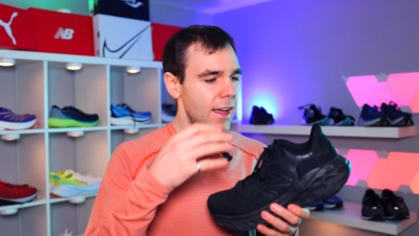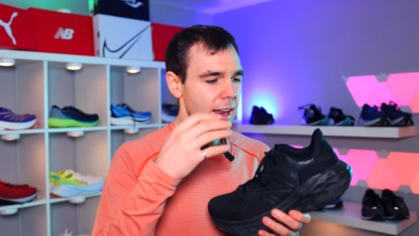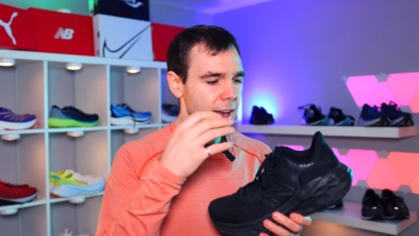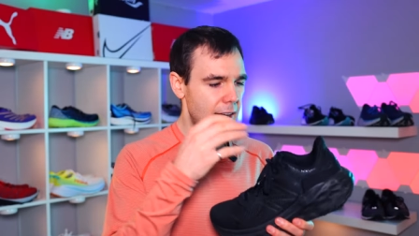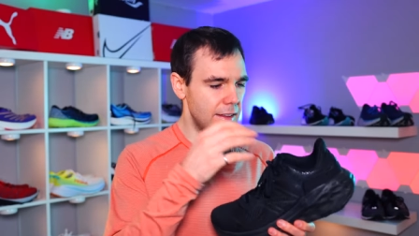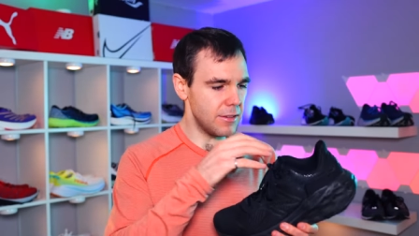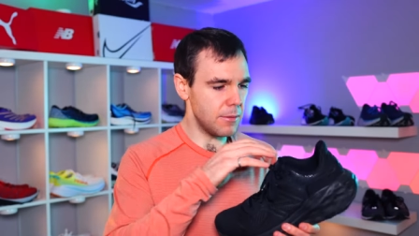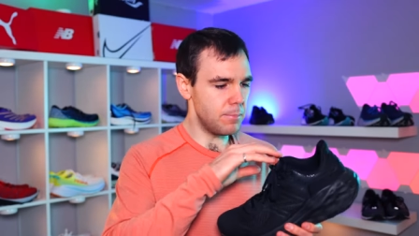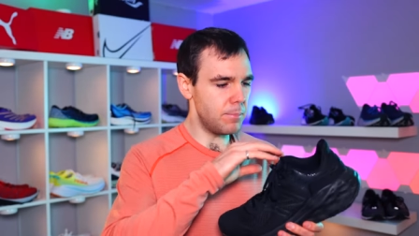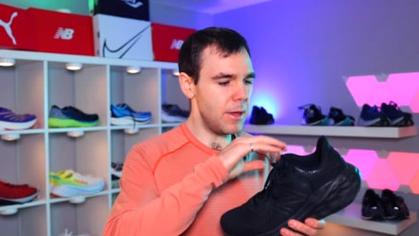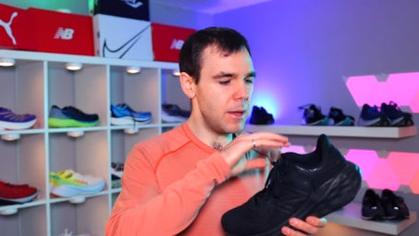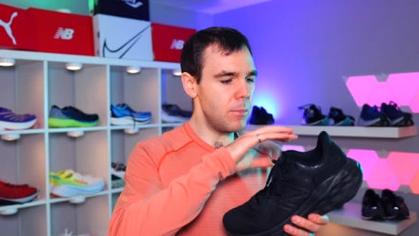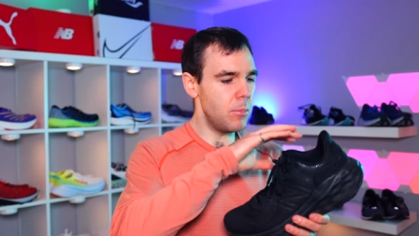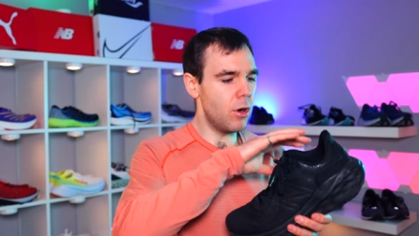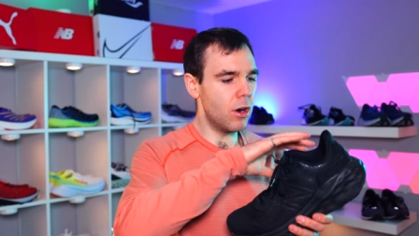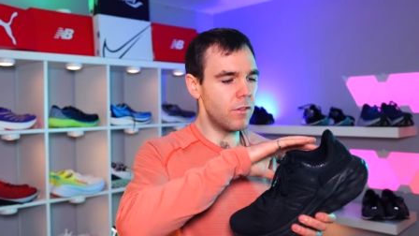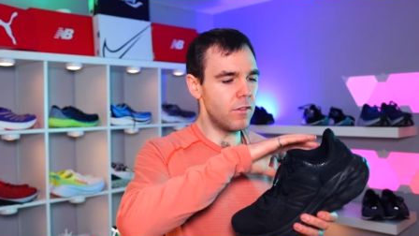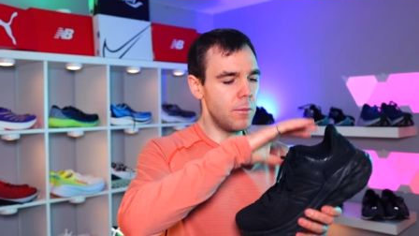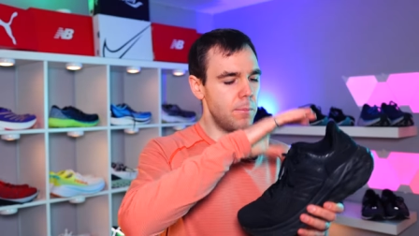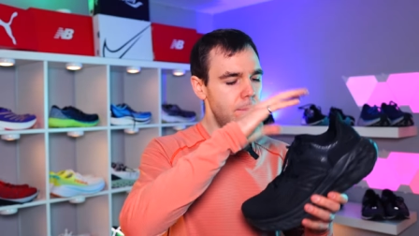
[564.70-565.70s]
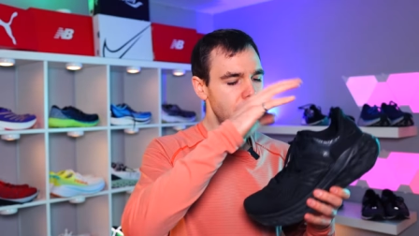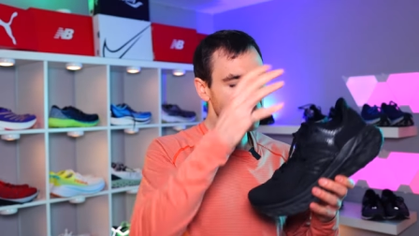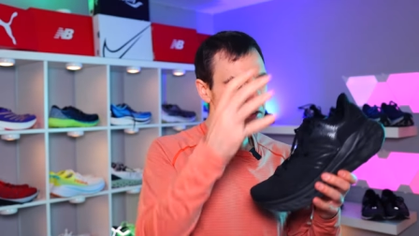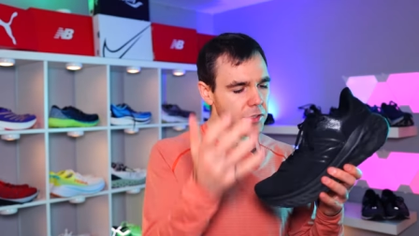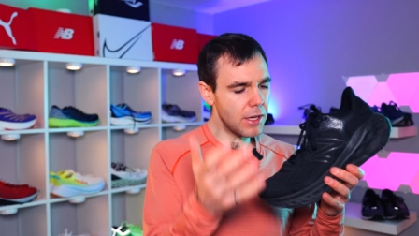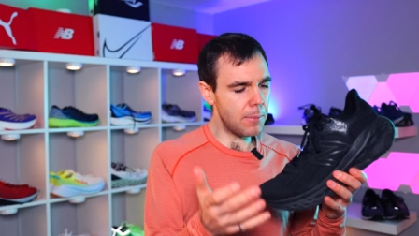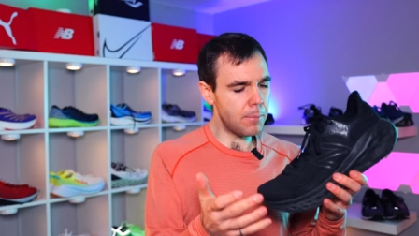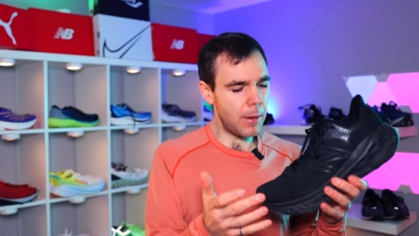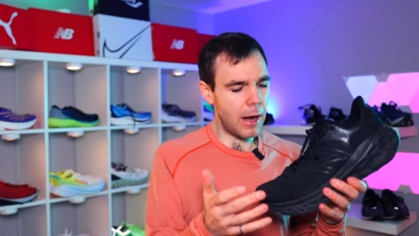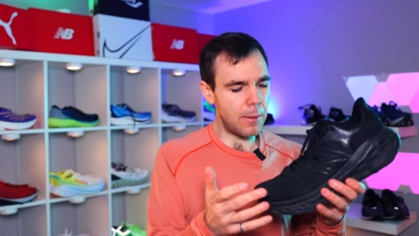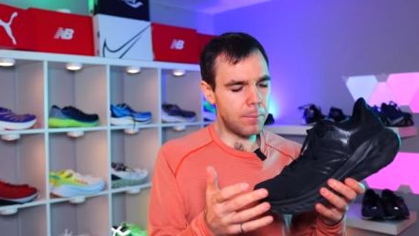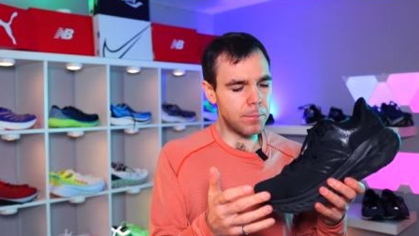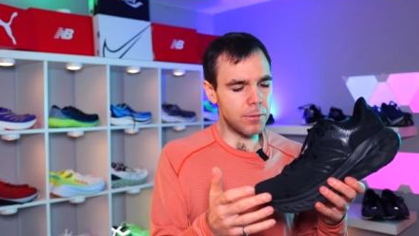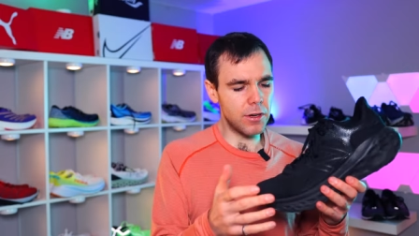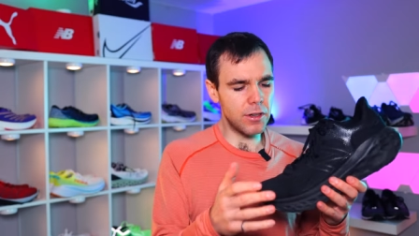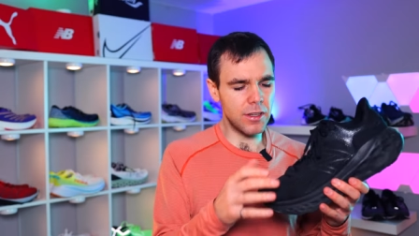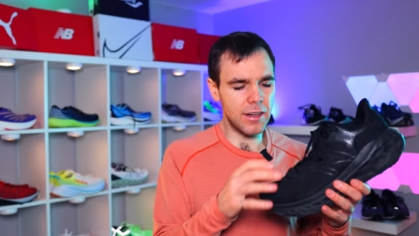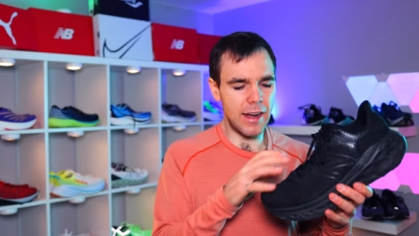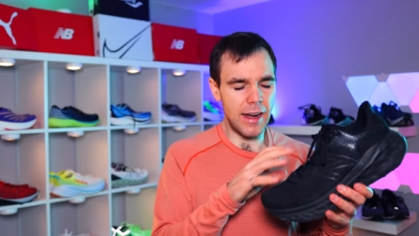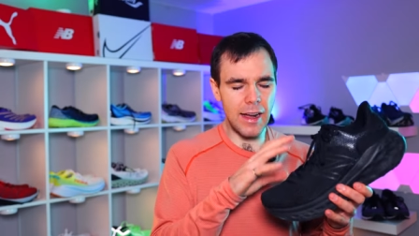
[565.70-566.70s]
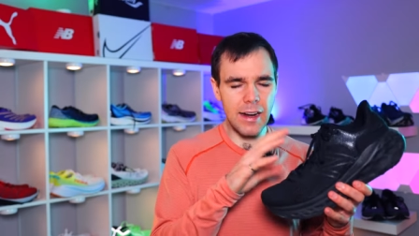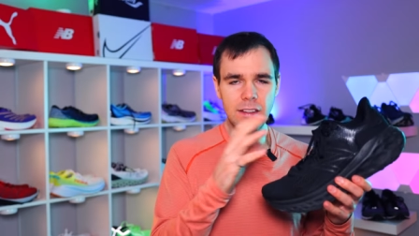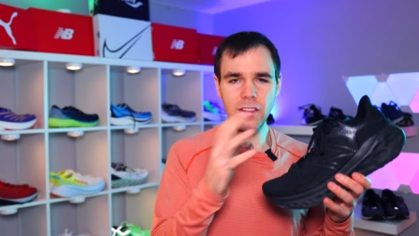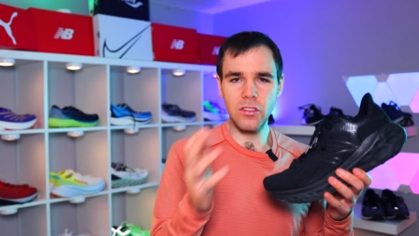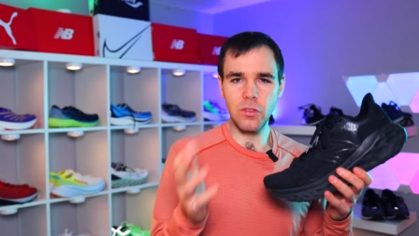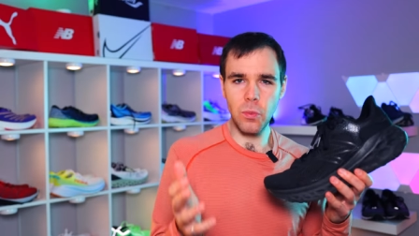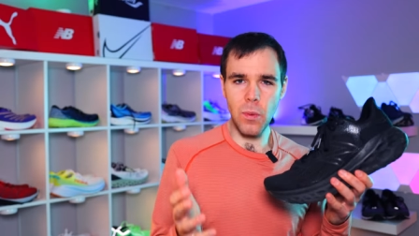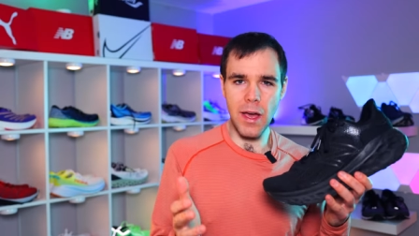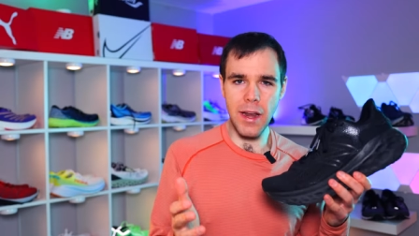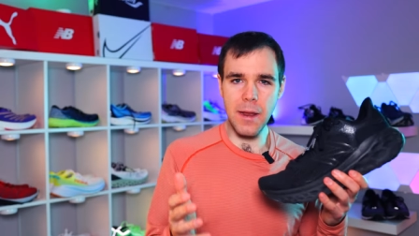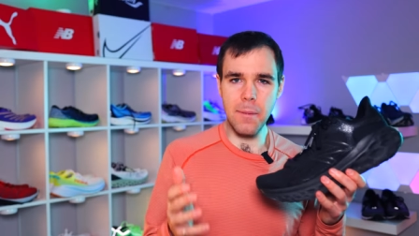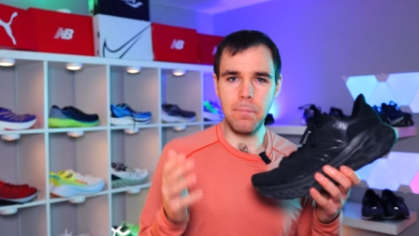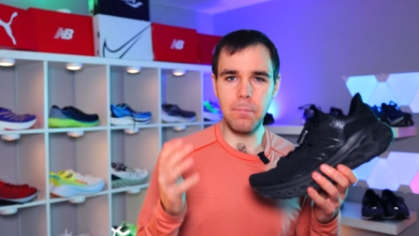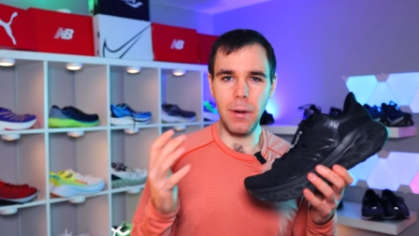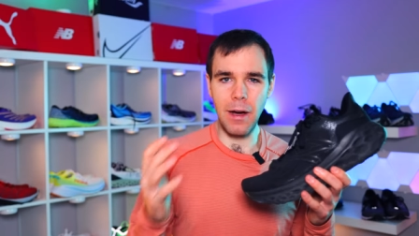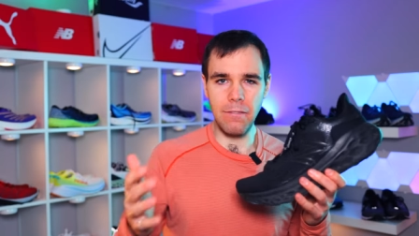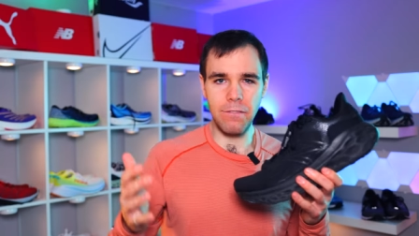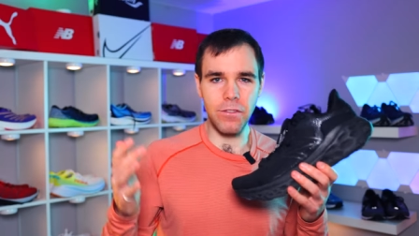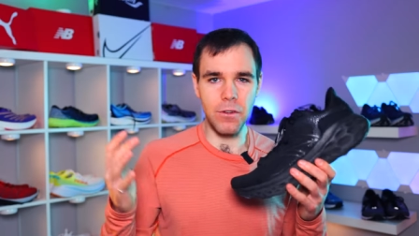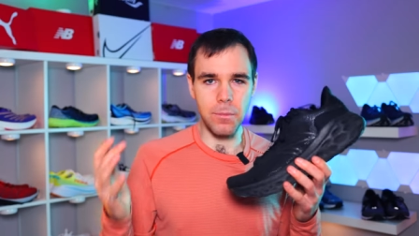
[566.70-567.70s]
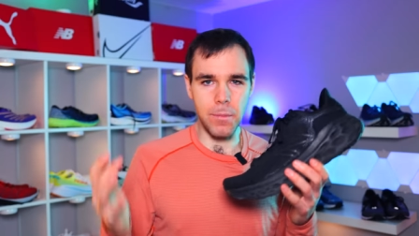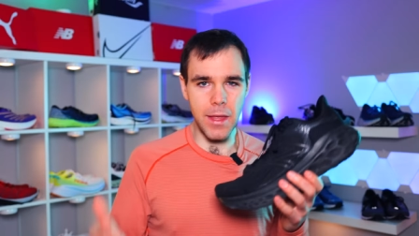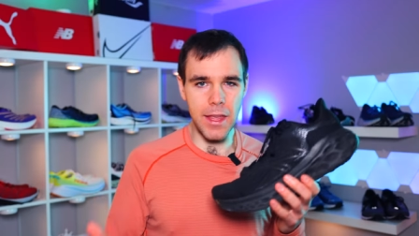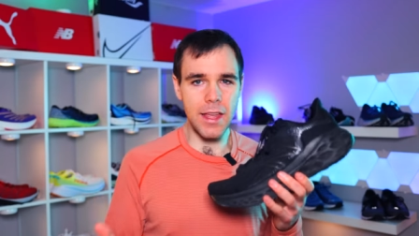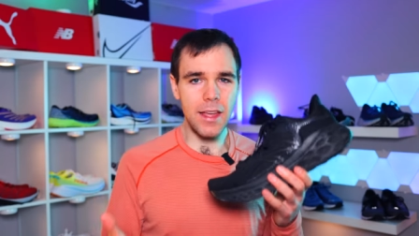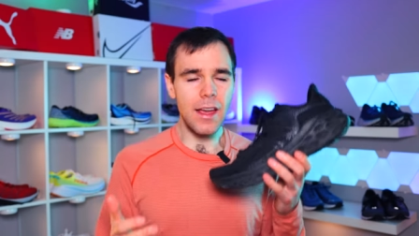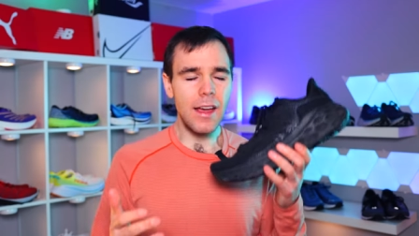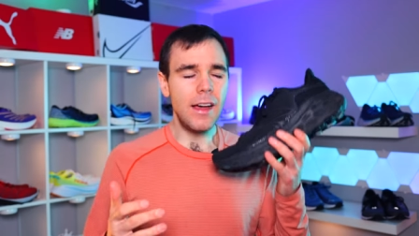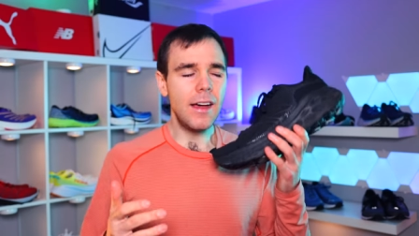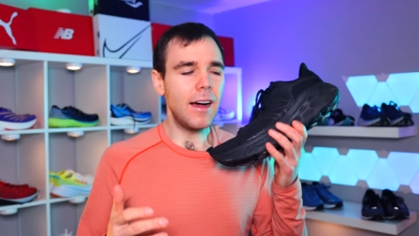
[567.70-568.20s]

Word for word: It has a bit more of a built up upper, kind of sweaty, but for me,